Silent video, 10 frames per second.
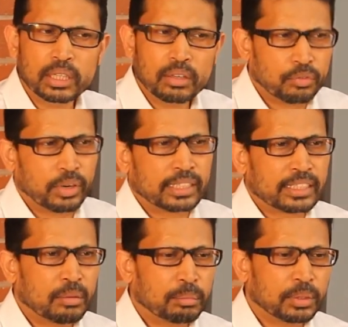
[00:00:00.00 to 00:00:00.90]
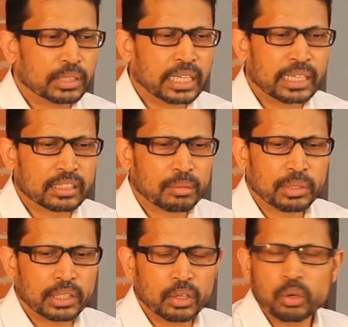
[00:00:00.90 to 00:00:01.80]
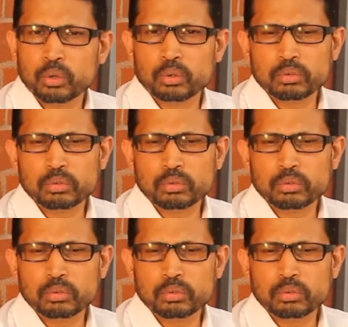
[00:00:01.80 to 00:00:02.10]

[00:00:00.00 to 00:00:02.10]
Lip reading: For example, telling somebody, oh,